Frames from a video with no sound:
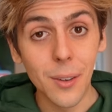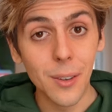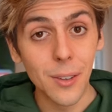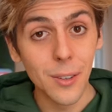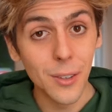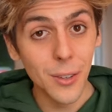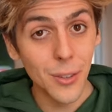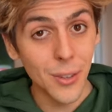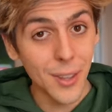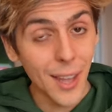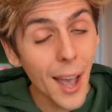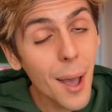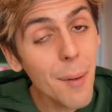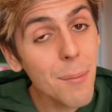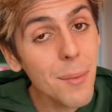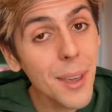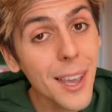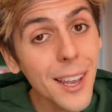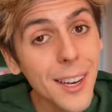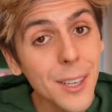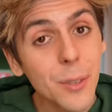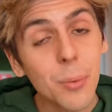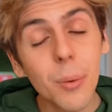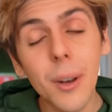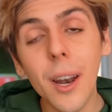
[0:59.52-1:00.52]
So that
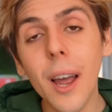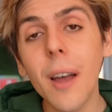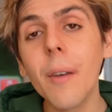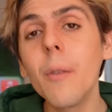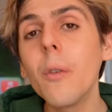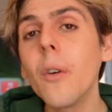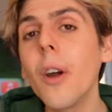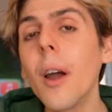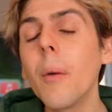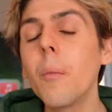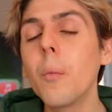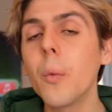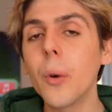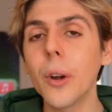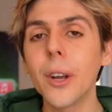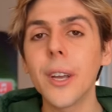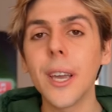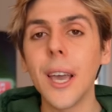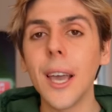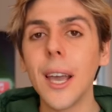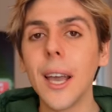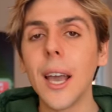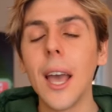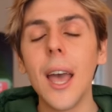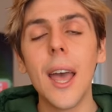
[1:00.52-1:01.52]
means whenever I'm
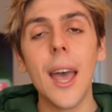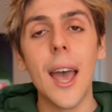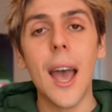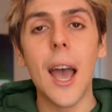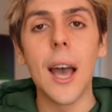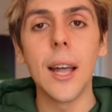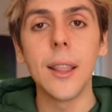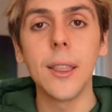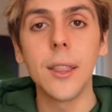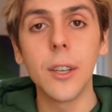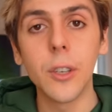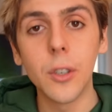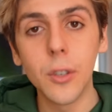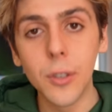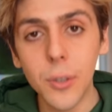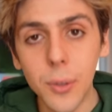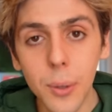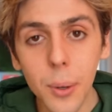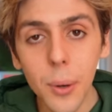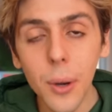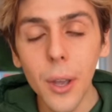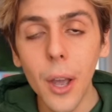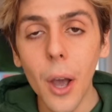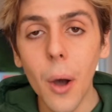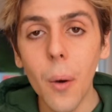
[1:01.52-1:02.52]
working at the
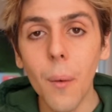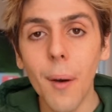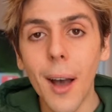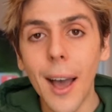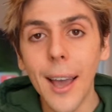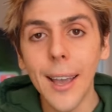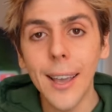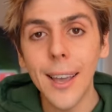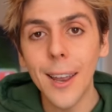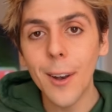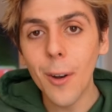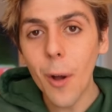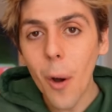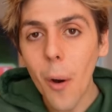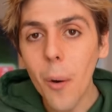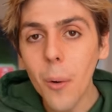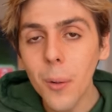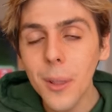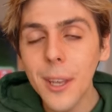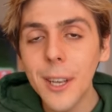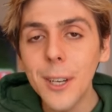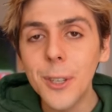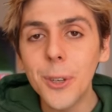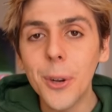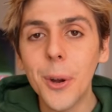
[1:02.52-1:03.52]
studio, I can
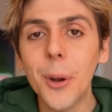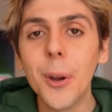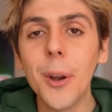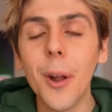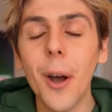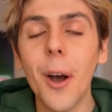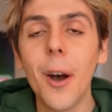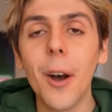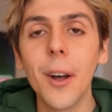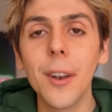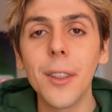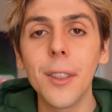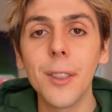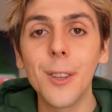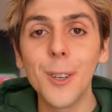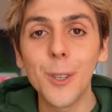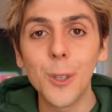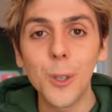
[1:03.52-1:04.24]
only turn on the